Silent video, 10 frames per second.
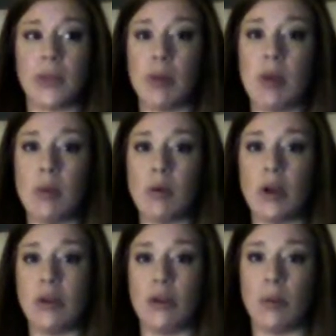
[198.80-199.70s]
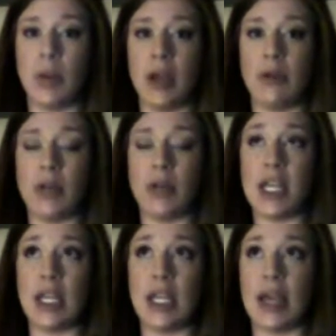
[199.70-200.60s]
people renew their BOD, and
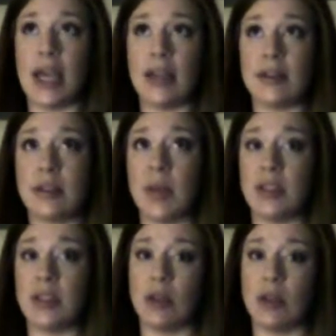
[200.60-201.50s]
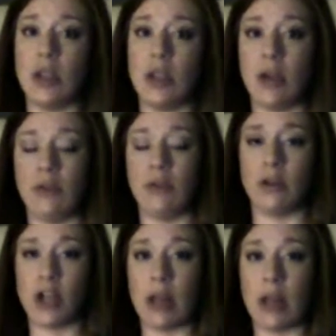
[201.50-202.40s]
that's basically what you get for a challenge
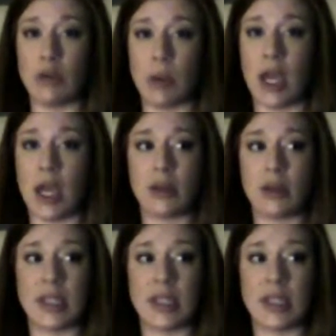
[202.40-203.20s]
pack sale.